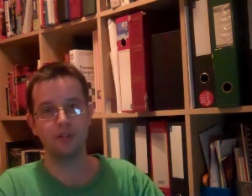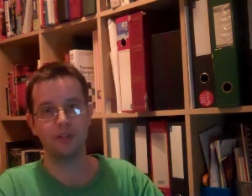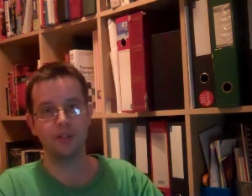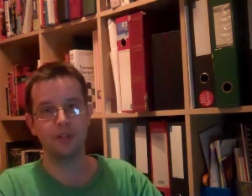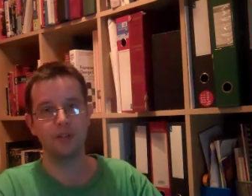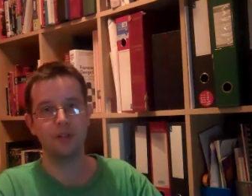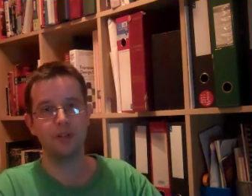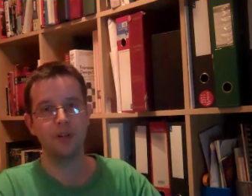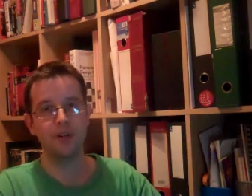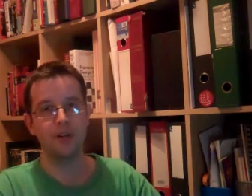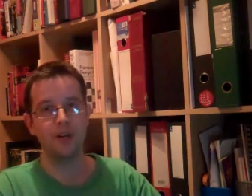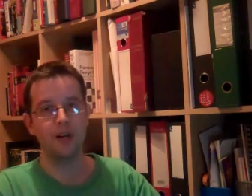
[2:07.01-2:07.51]
And
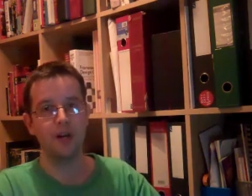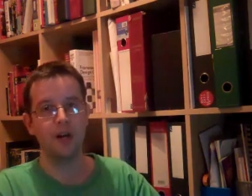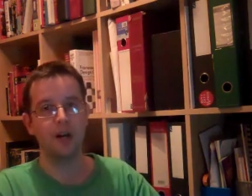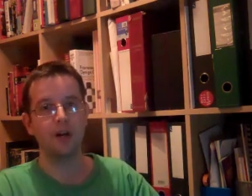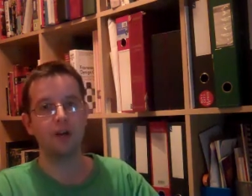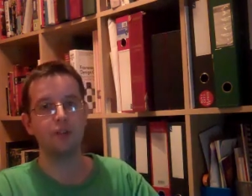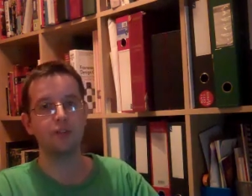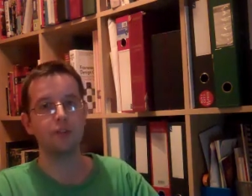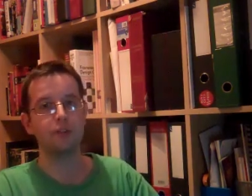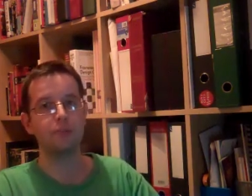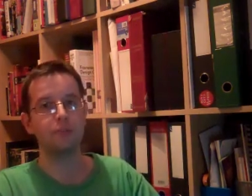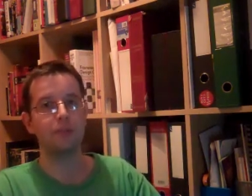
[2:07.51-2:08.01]
I
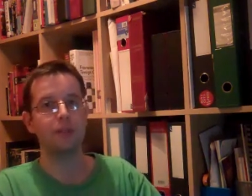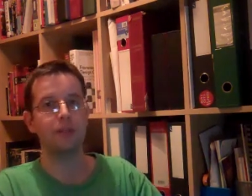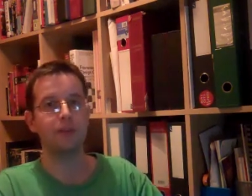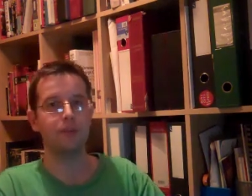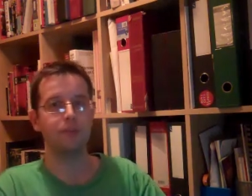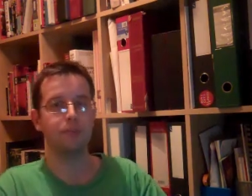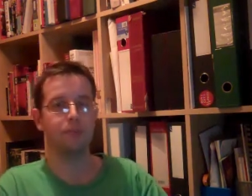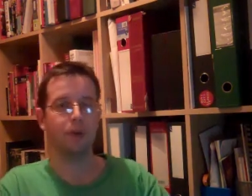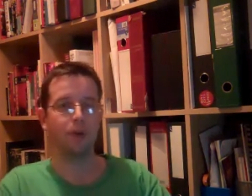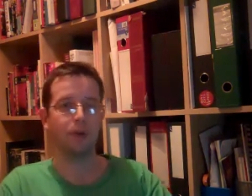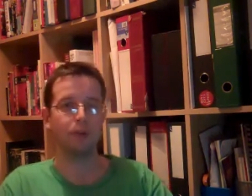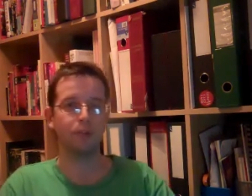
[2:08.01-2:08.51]
also believe
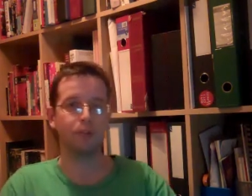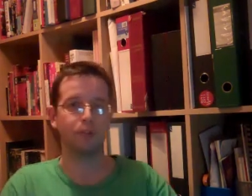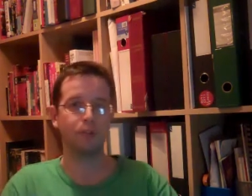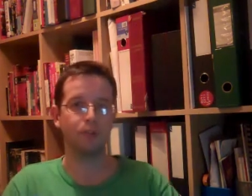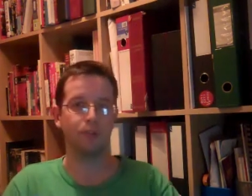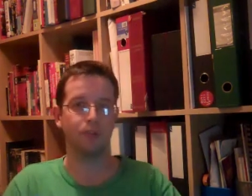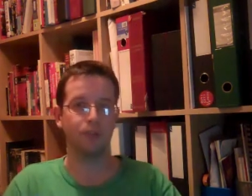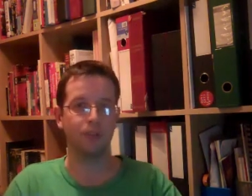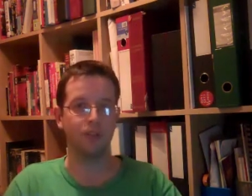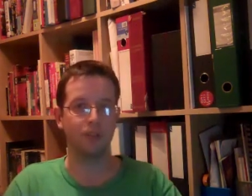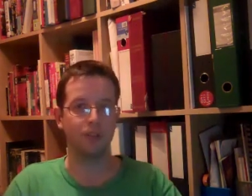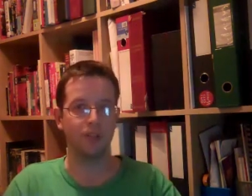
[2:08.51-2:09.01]
that
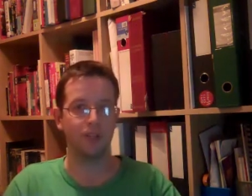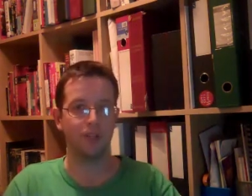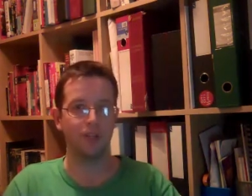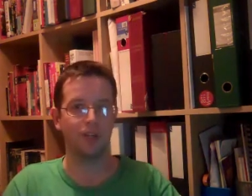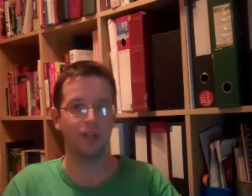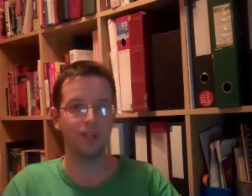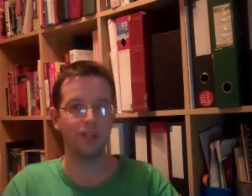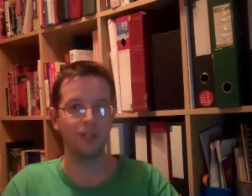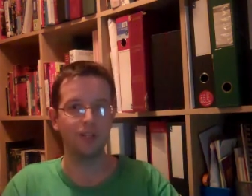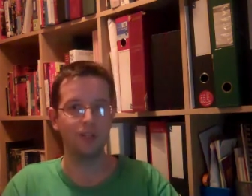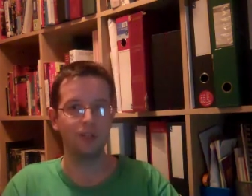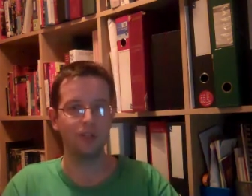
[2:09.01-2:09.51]
Microsoft are
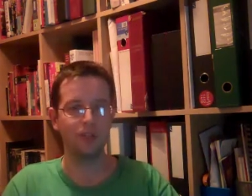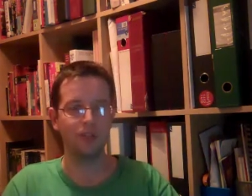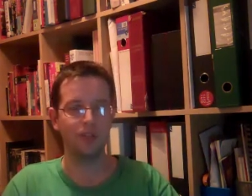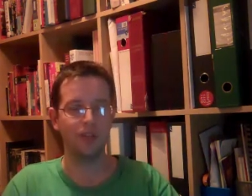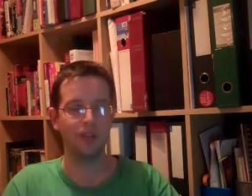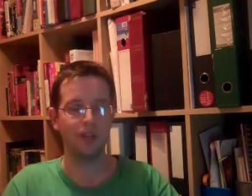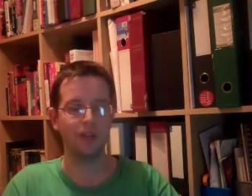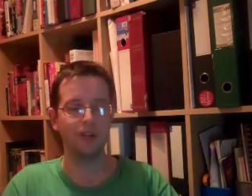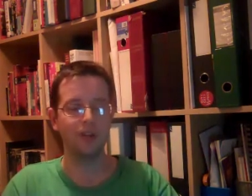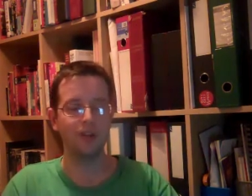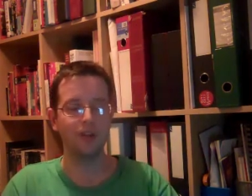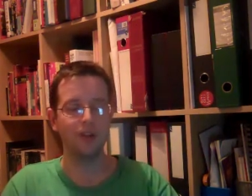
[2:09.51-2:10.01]
going to use
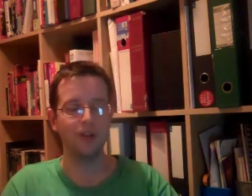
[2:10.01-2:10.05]
it